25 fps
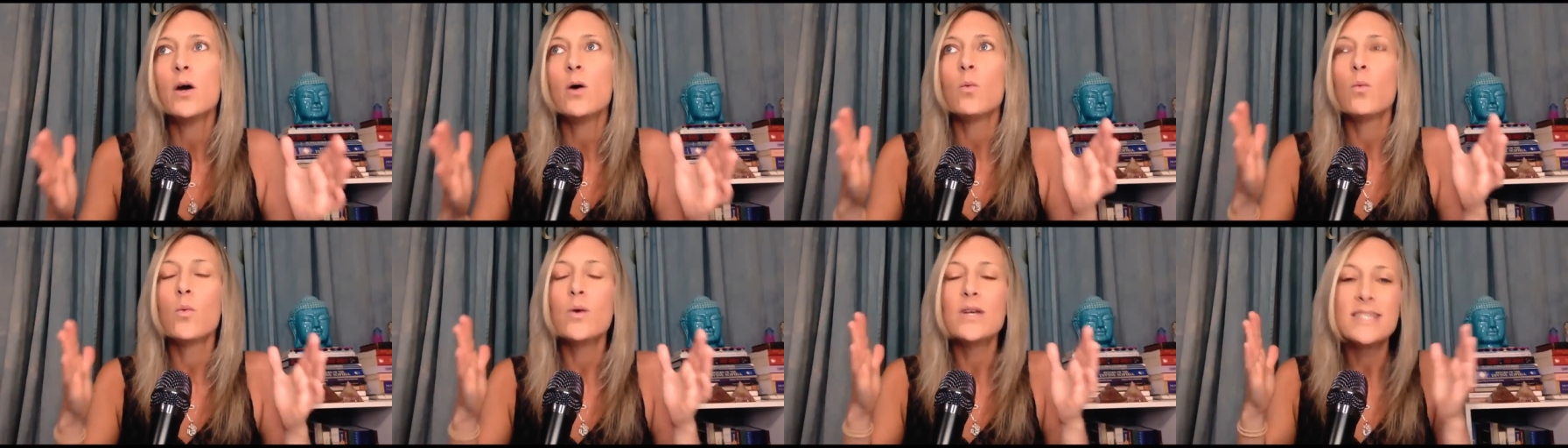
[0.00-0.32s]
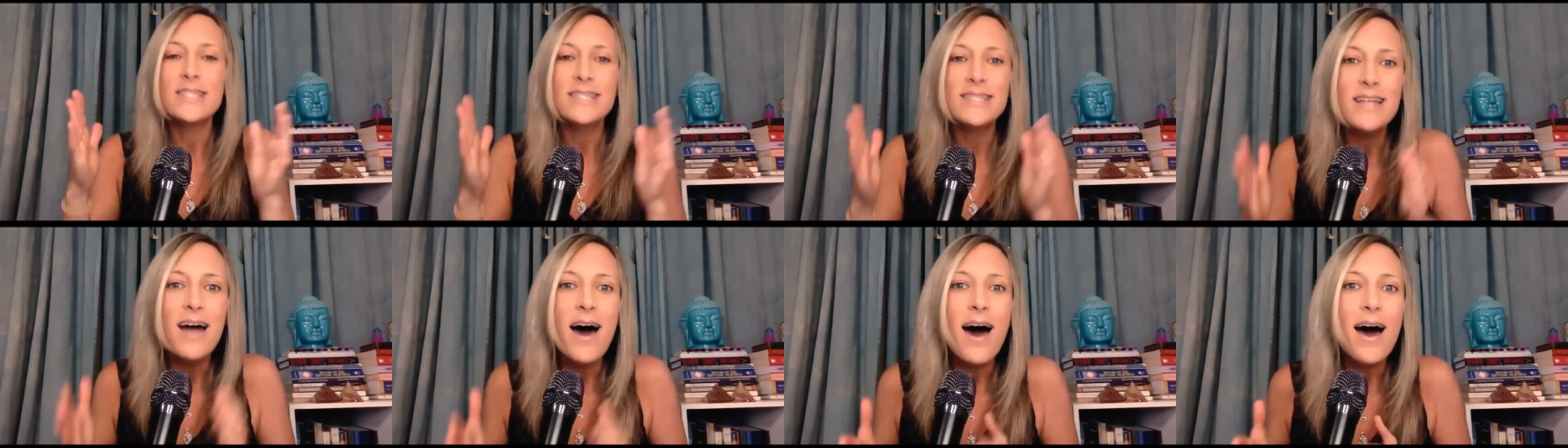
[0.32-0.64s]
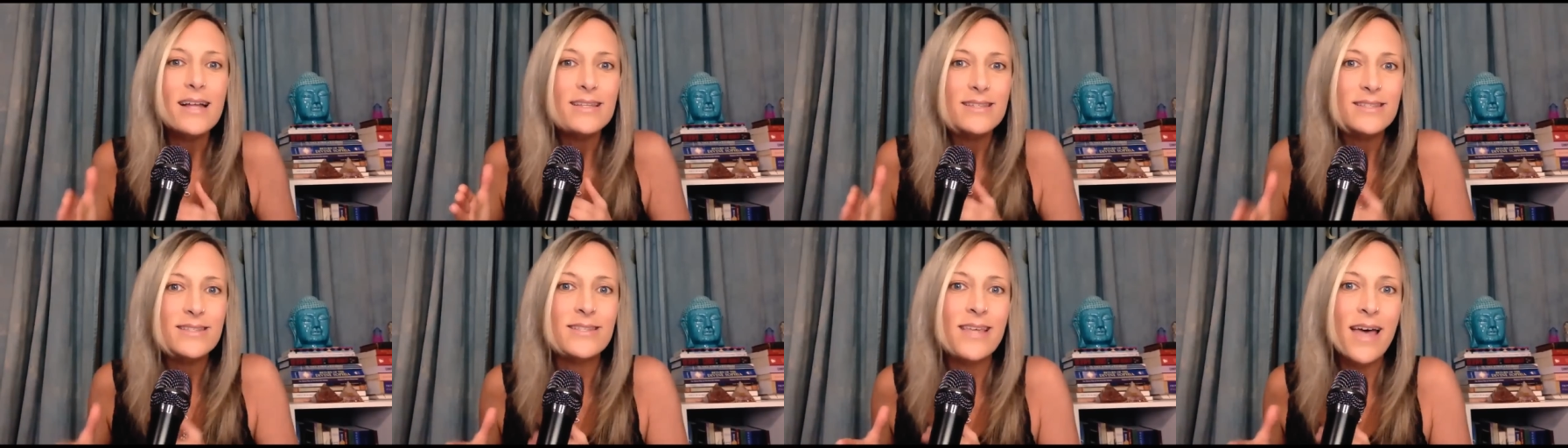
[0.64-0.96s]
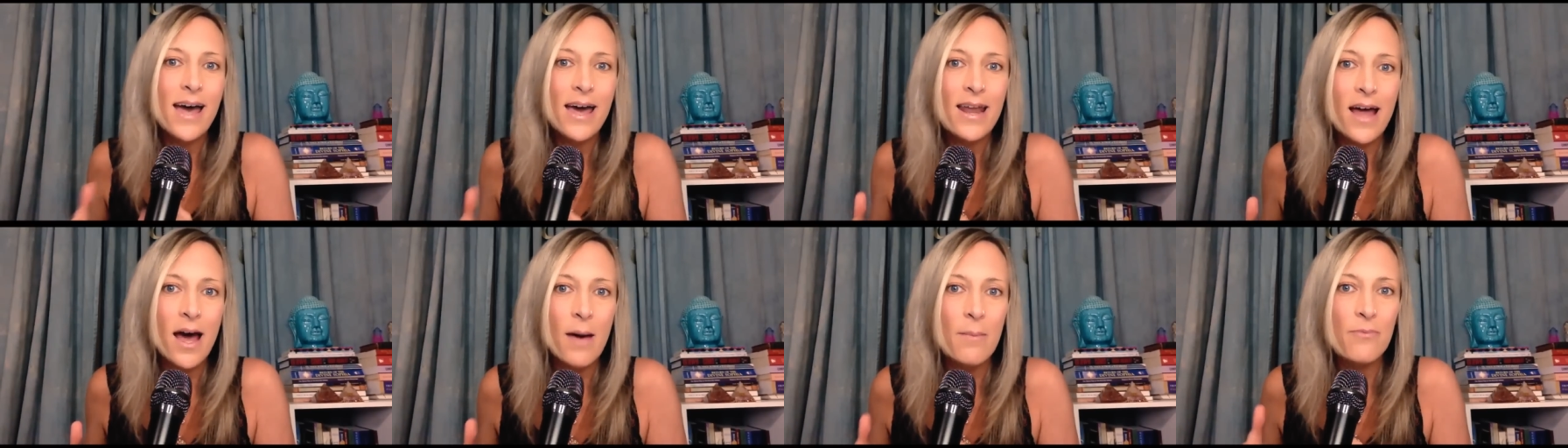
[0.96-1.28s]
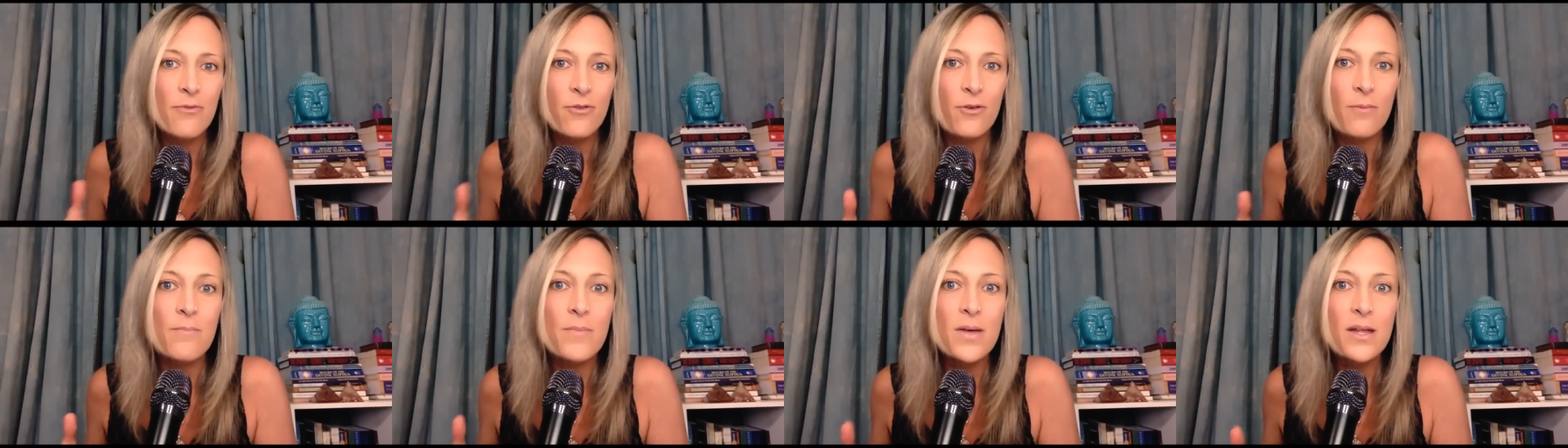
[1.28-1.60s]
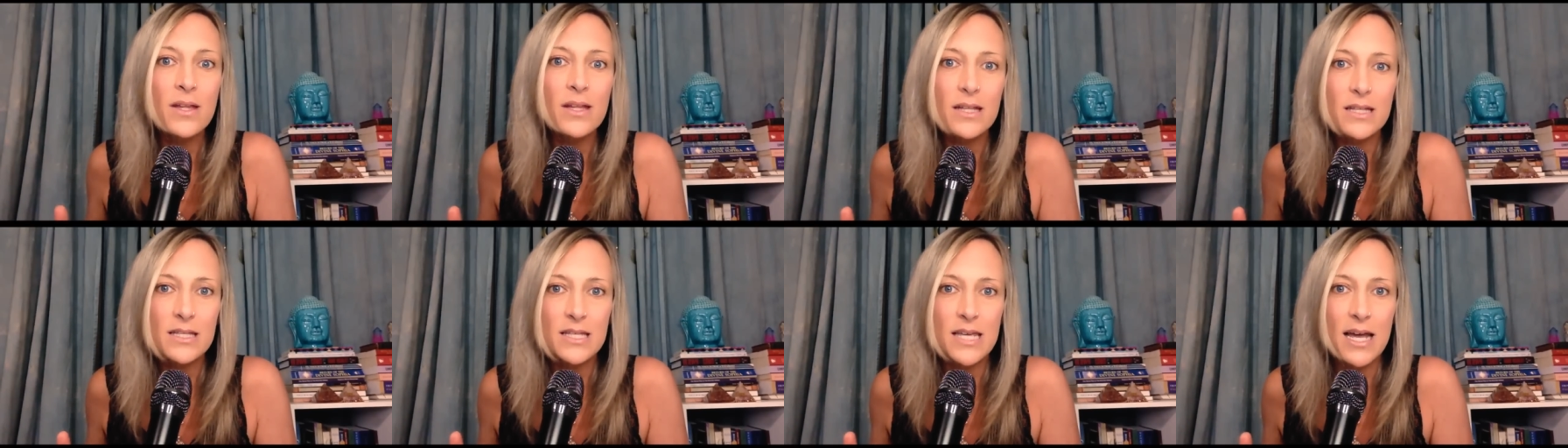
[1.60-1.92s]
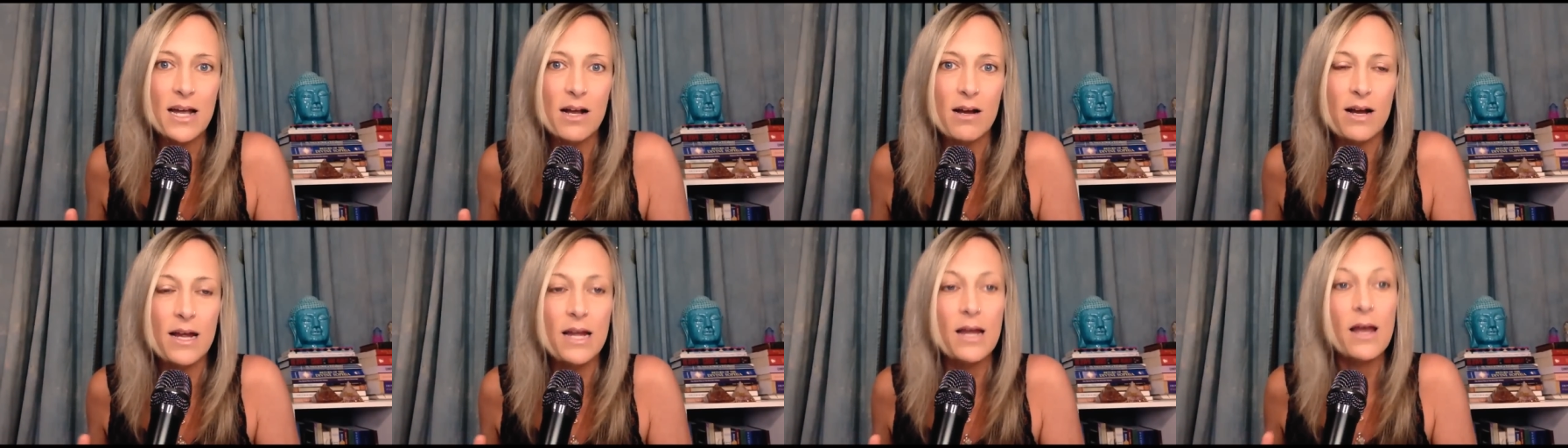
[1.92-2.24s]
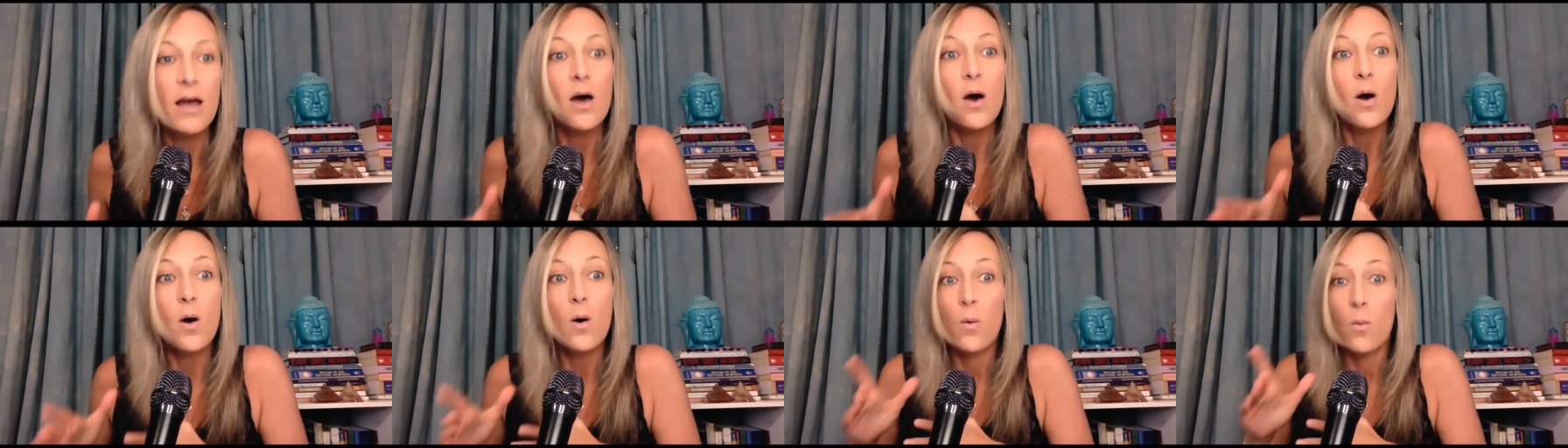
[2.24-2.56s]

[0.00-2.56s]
was not set up for military